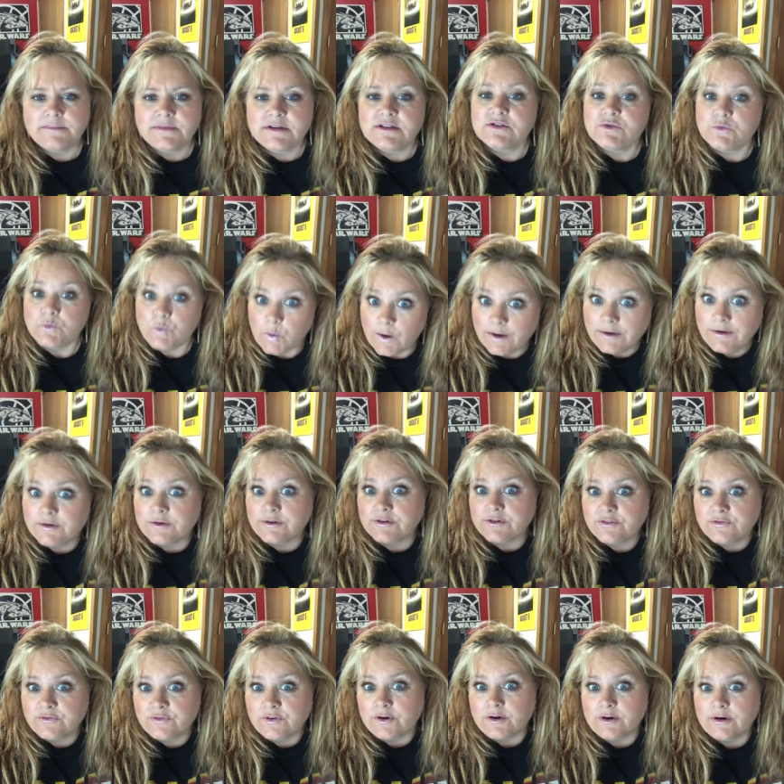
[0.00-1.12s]
does wonders
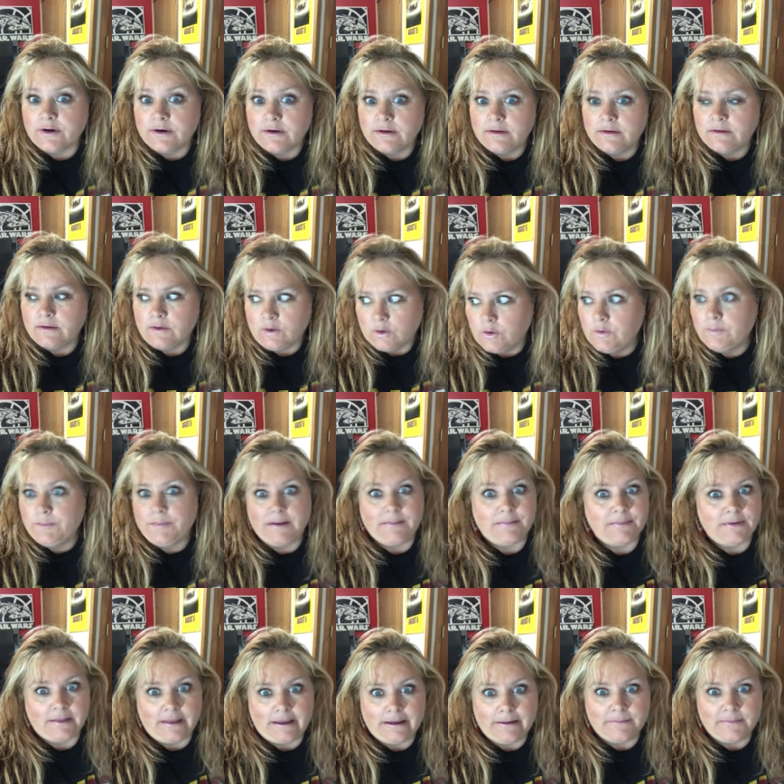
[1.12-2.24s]
for old
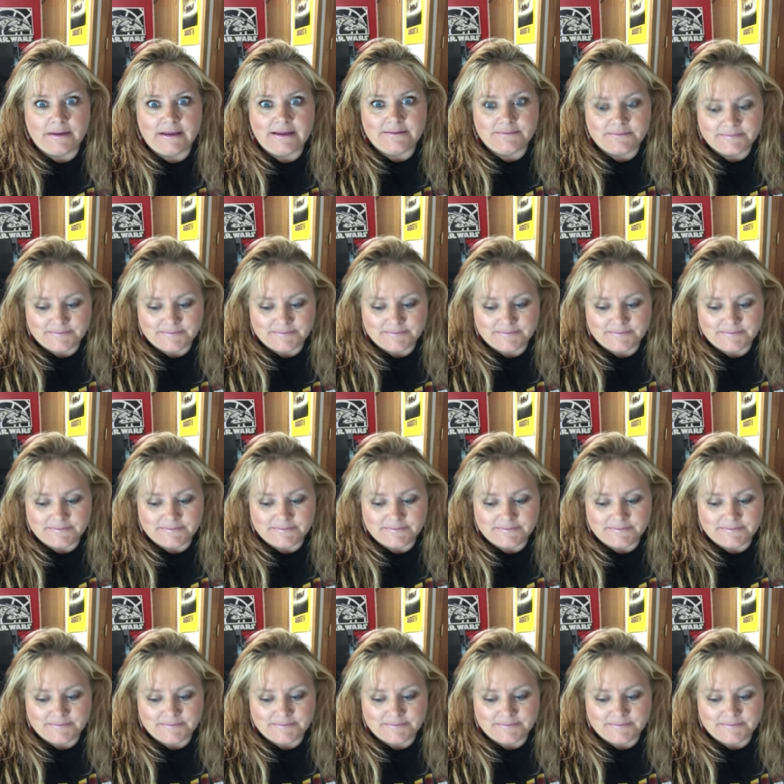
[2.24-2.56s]
people like me.